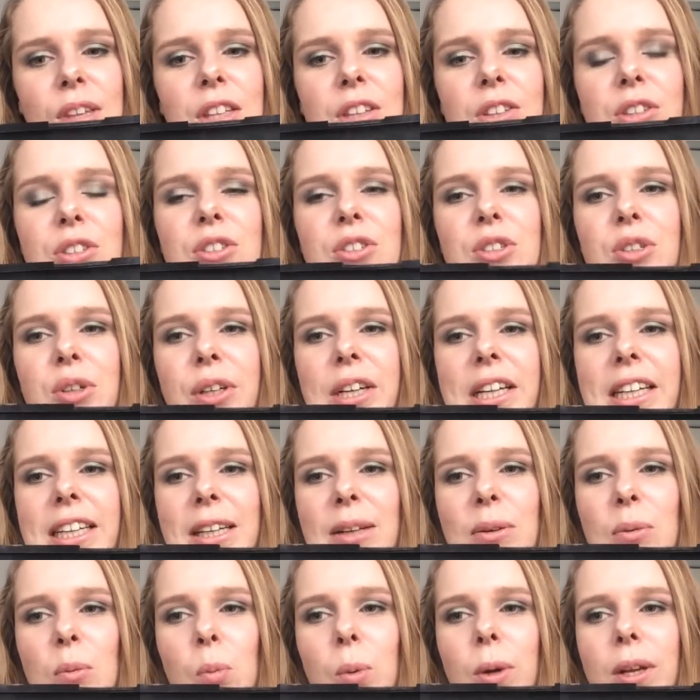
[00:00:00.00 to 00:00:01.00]
just join it
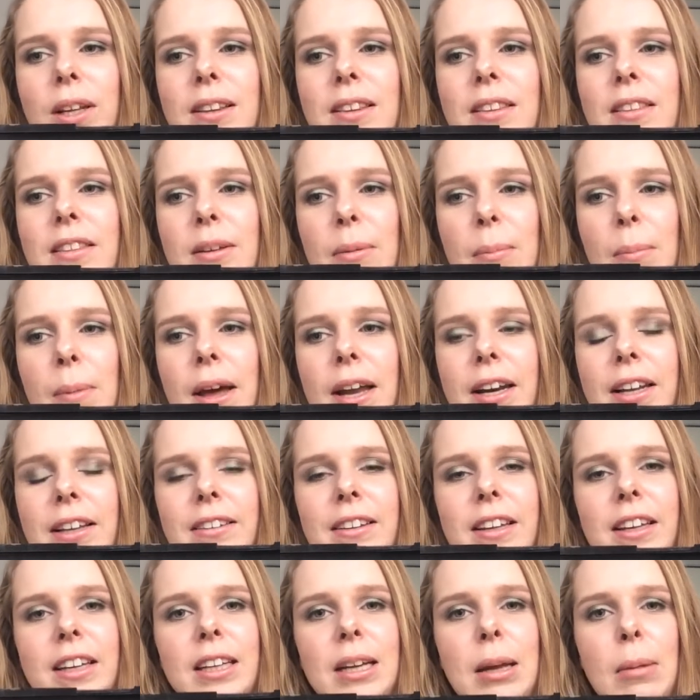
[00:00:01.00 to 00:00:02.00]
in with the palette
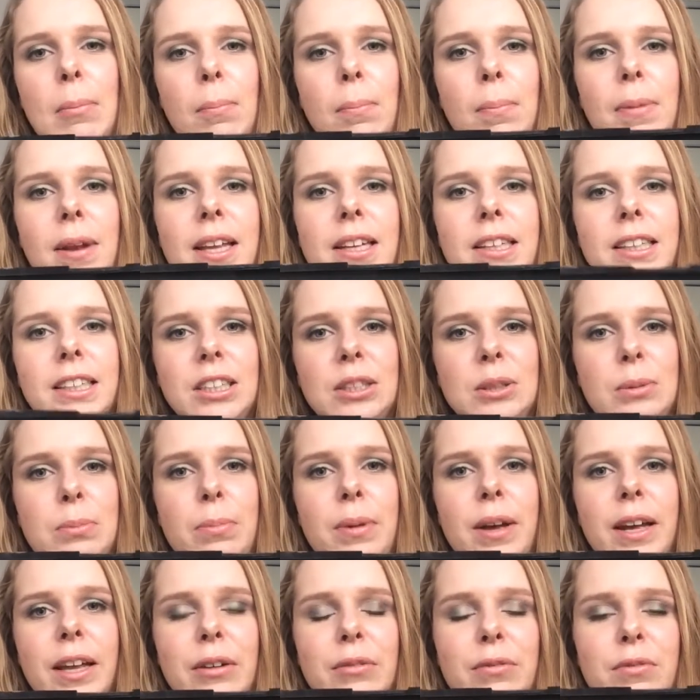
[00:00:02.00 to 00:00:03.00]
that I'm planning to
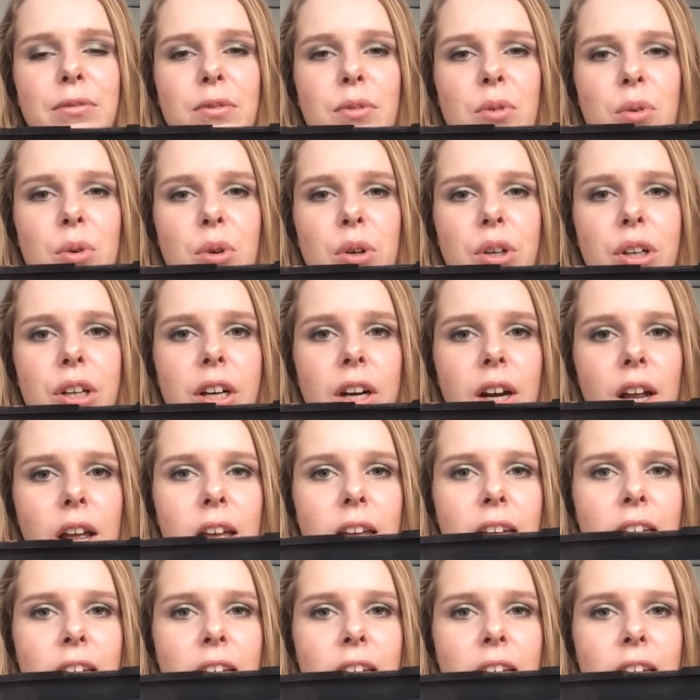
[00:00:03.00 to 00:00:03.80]
pan for